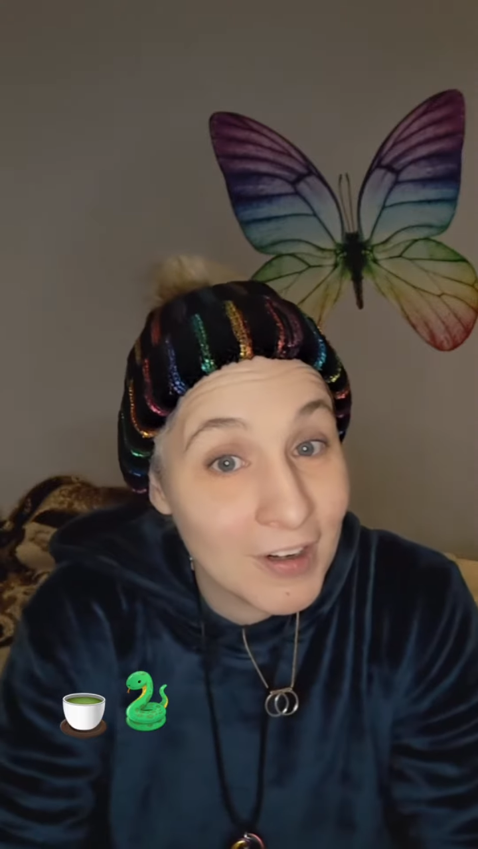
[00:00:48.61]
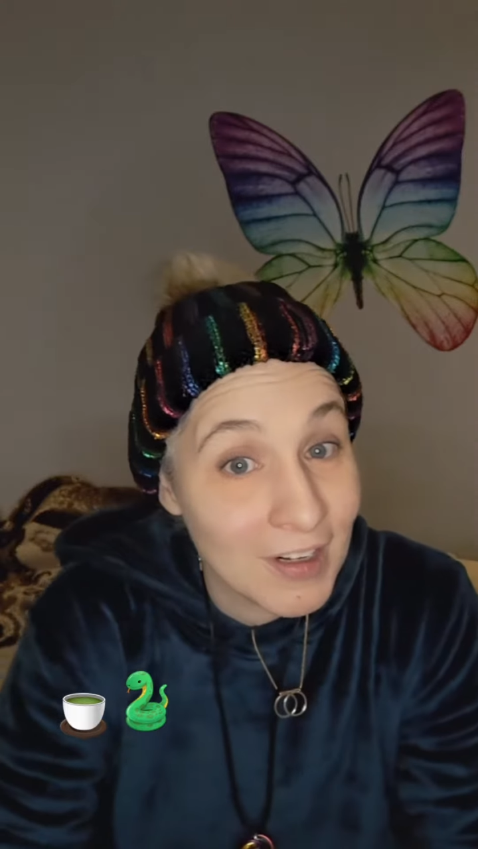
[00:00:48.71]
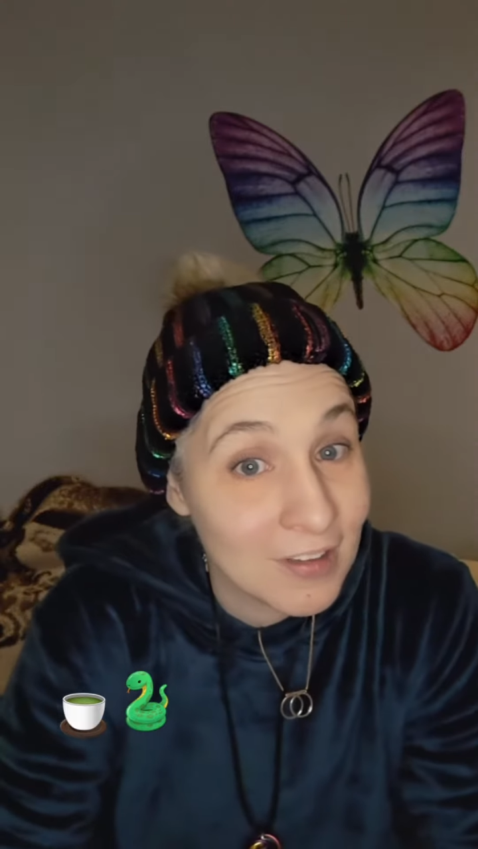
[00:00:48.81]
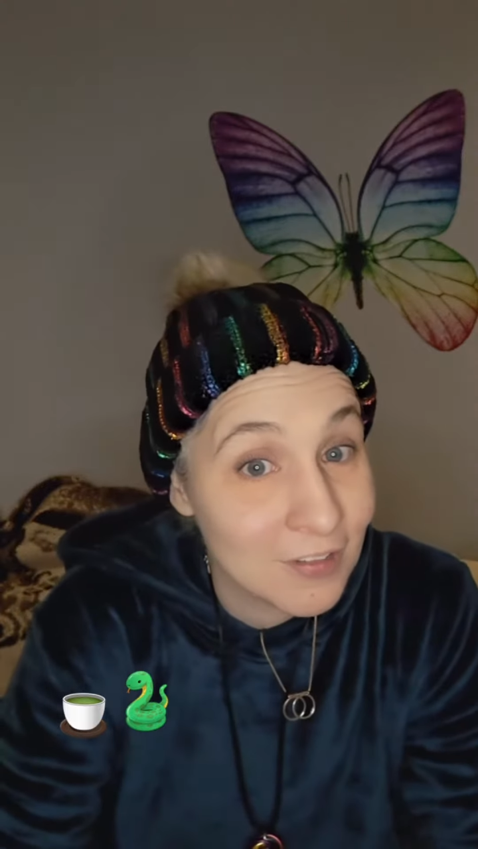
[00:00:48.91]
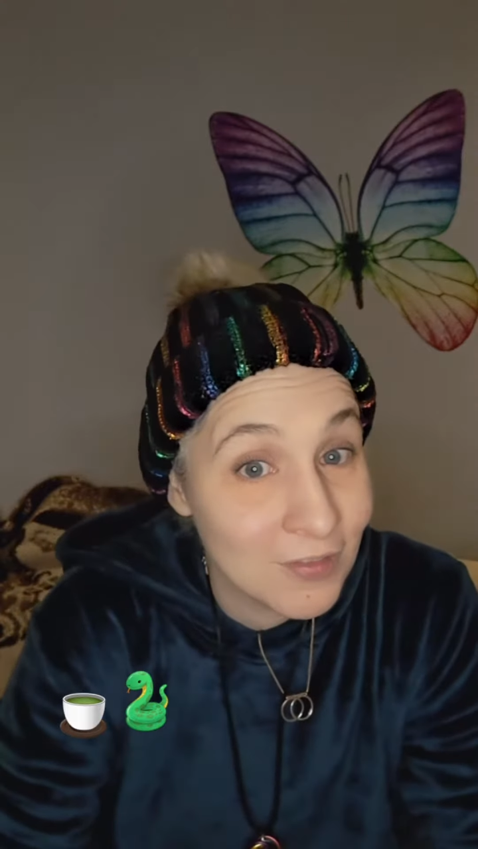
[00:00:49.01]
and
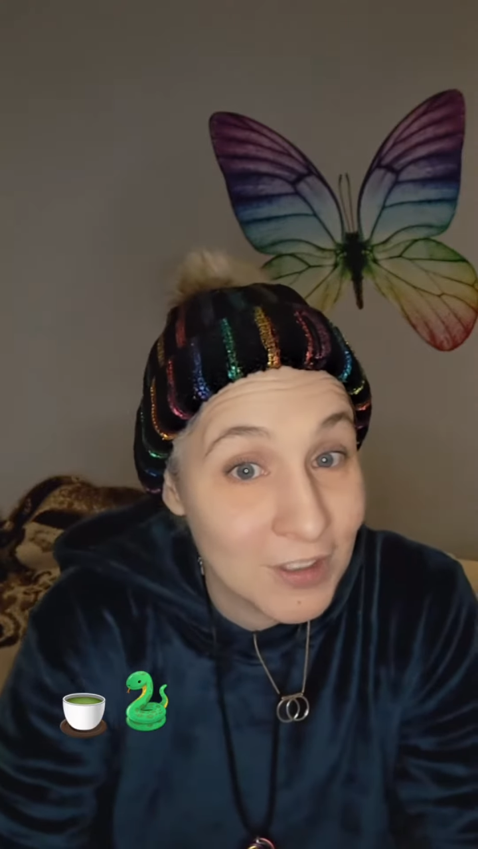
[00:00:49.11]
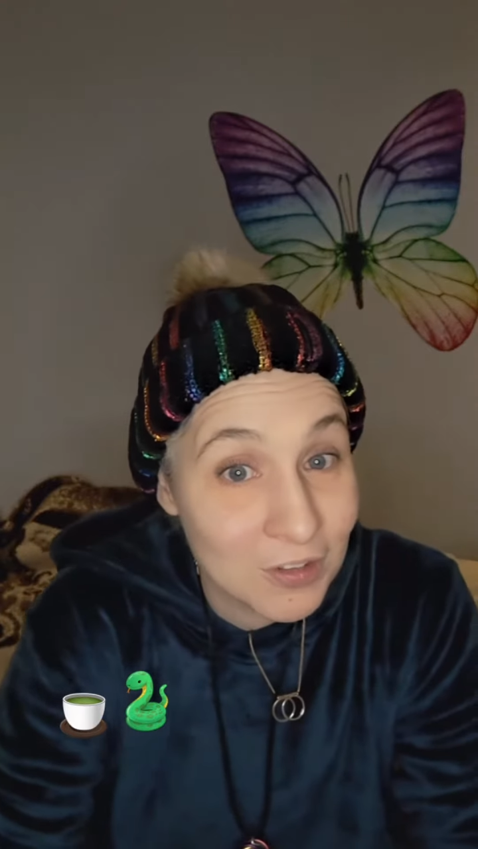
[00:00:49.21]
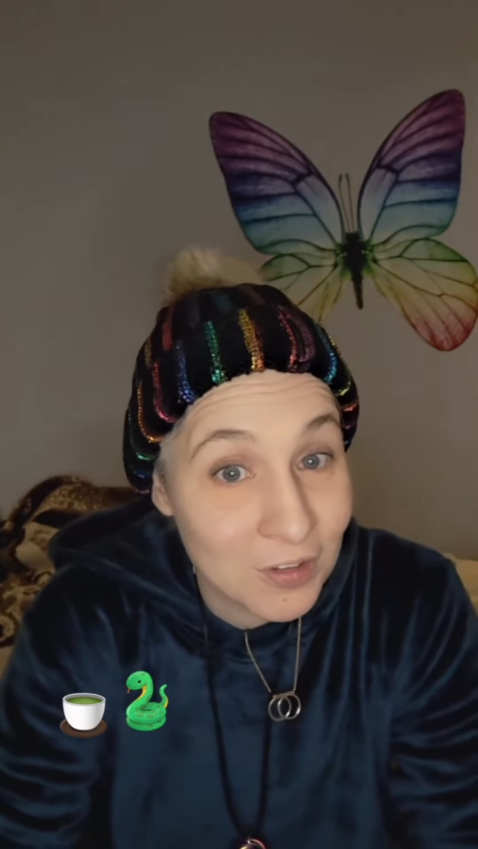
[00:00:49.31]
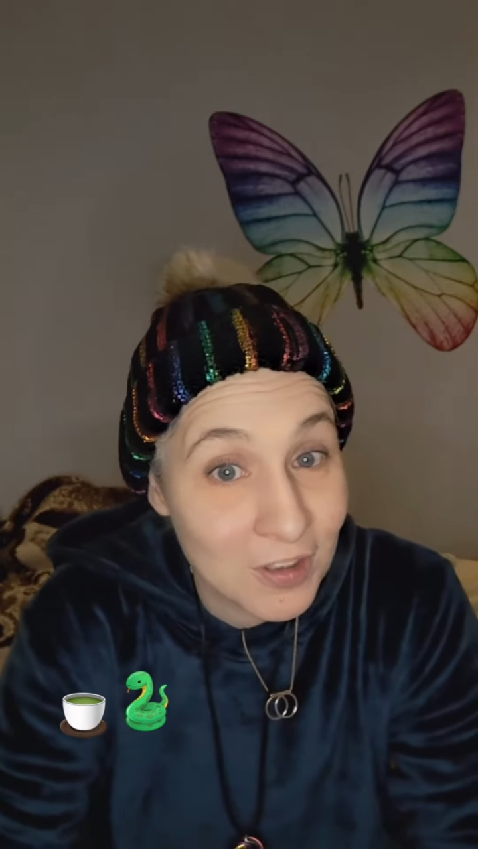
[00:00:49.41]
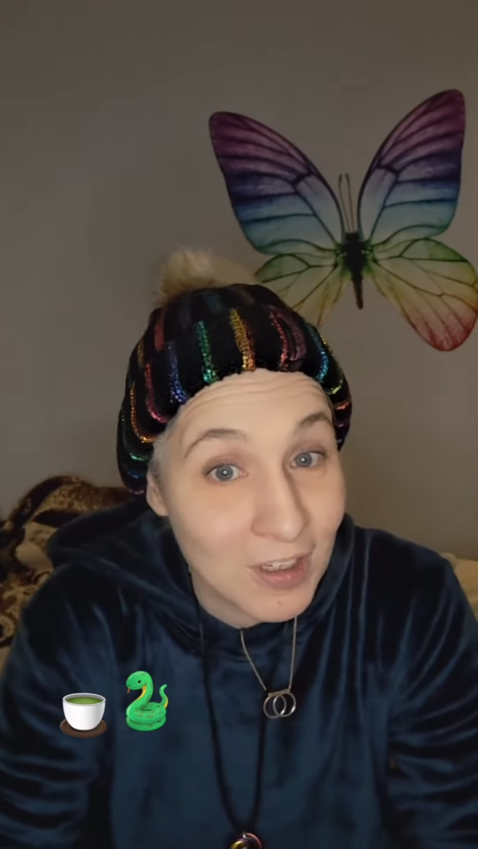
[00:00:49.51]
it's
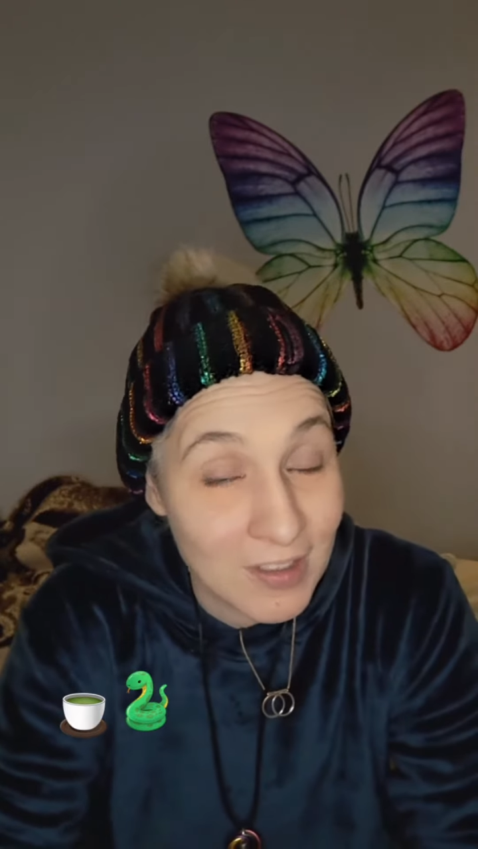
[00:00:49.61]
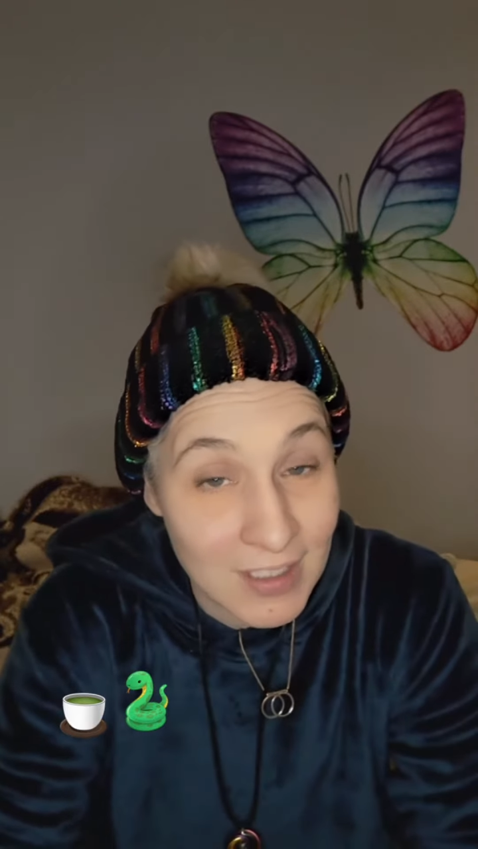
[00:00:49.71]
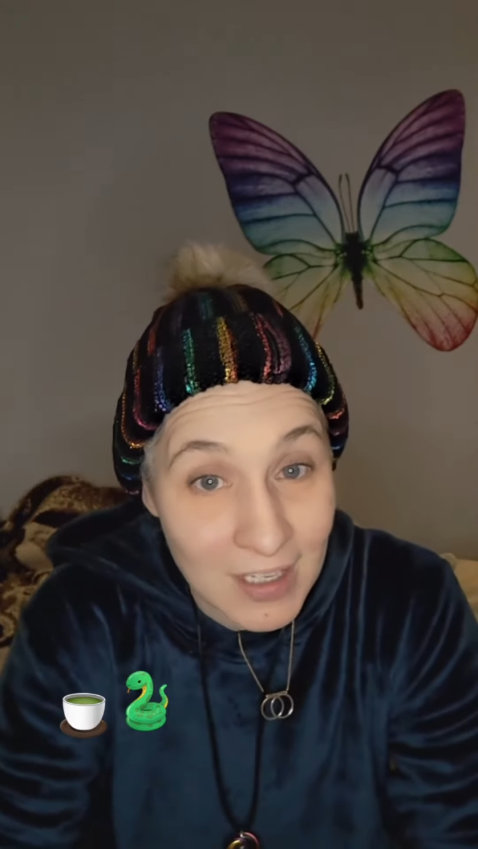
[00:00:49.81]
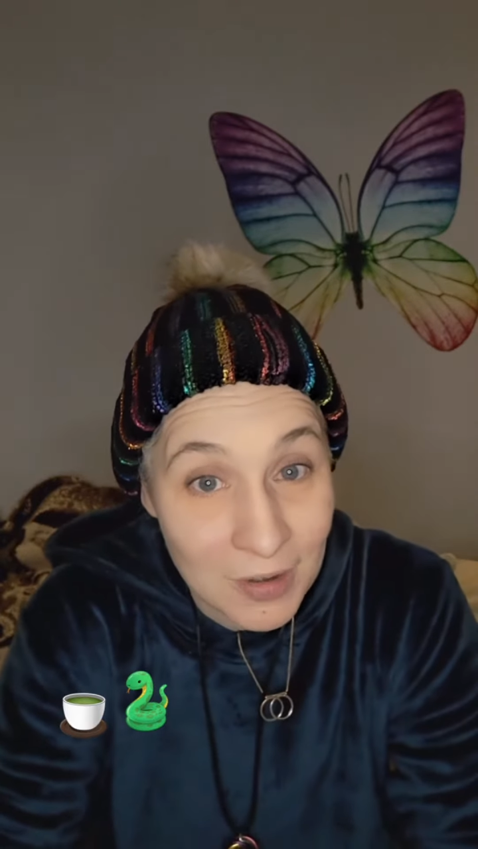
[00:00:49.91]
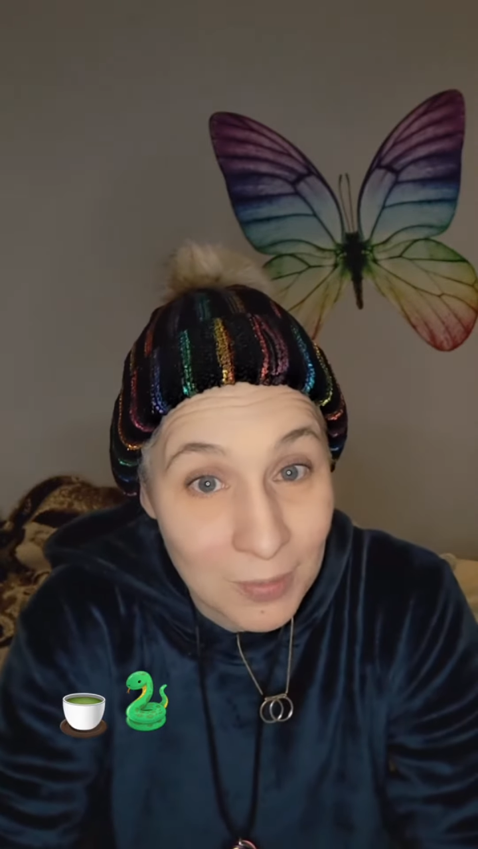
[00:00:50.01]
featured in a
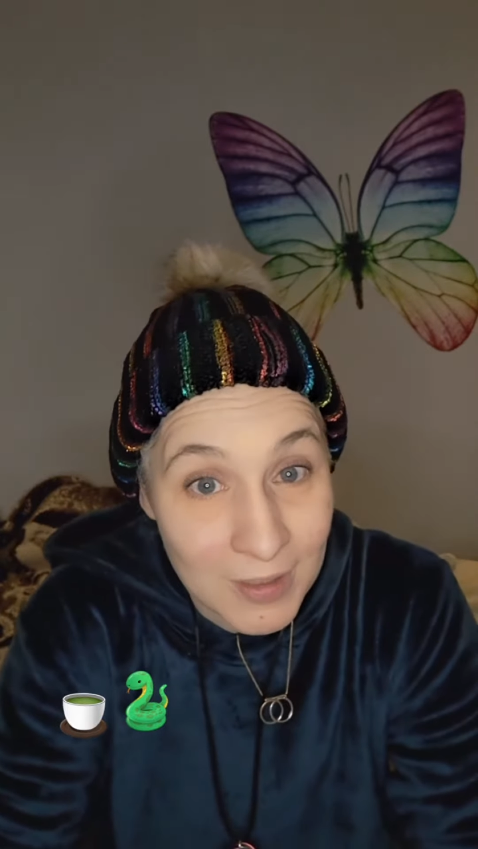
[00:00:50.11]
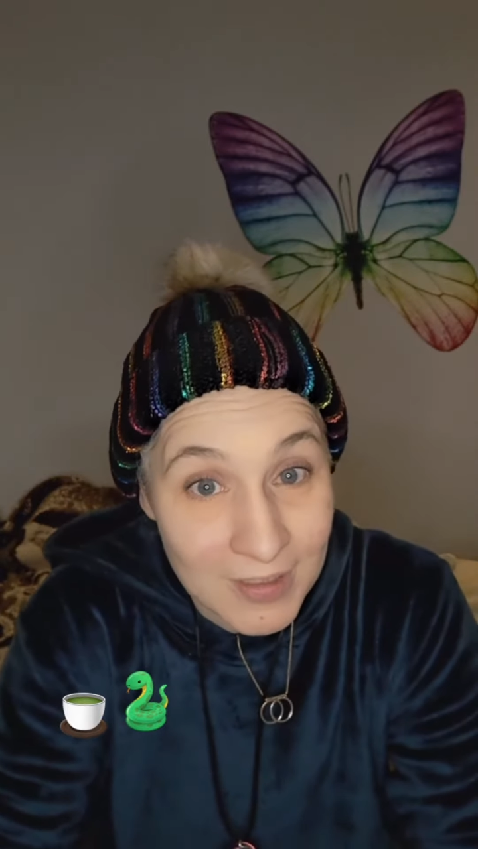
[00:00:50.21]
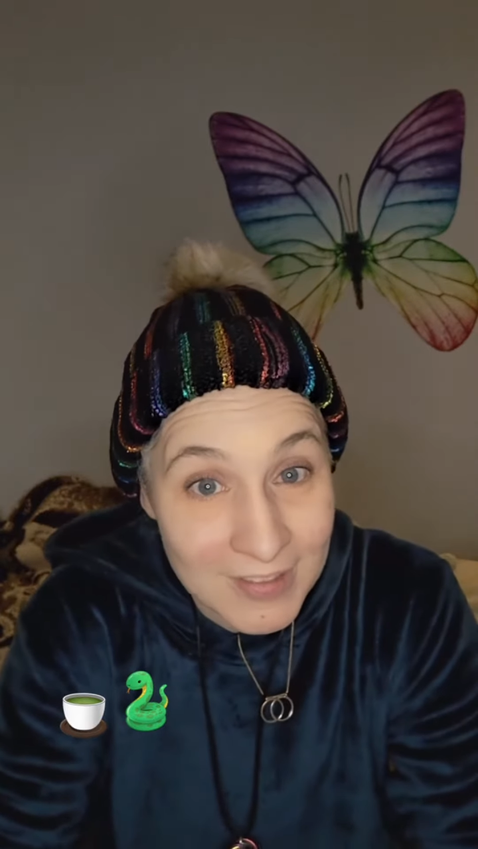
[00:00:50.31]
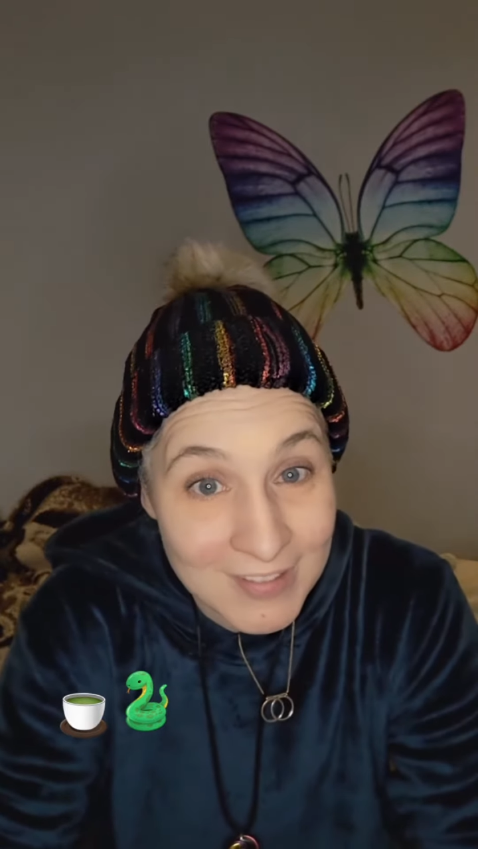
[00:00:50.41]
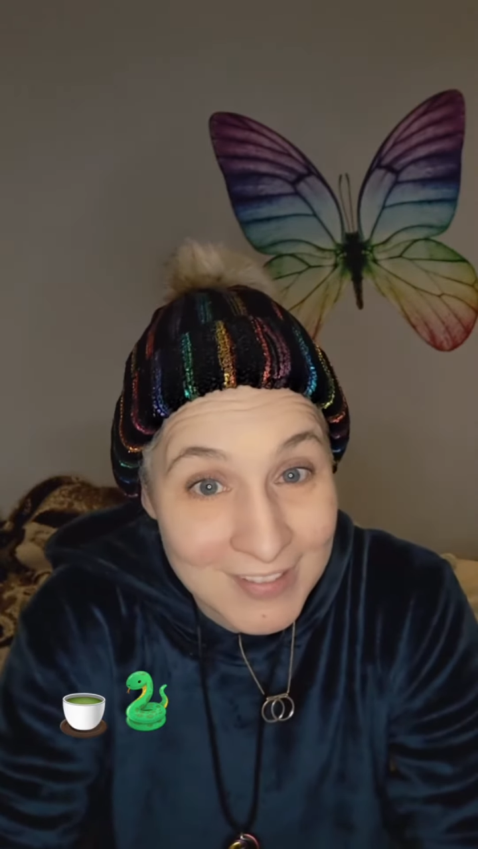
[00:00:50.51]
lot of
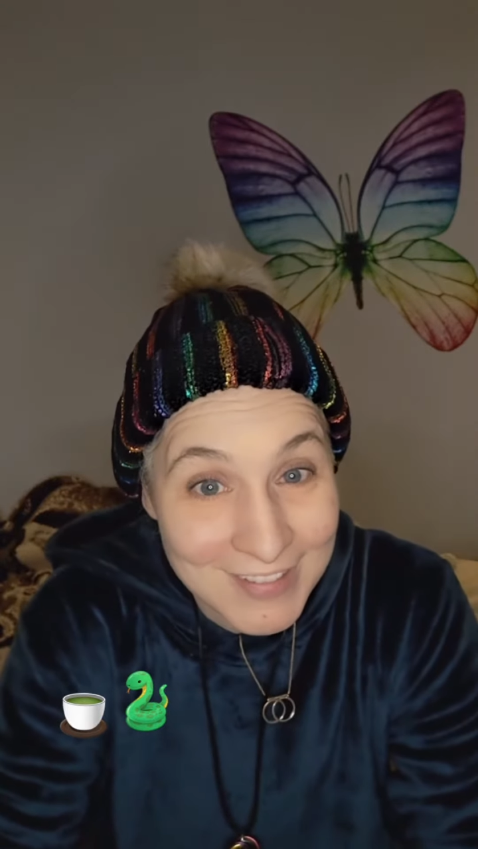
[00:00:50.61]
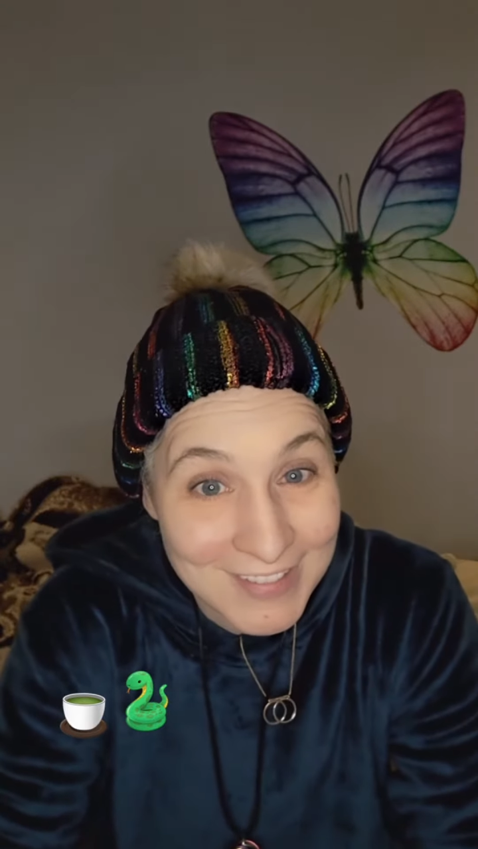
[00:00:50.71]
ways.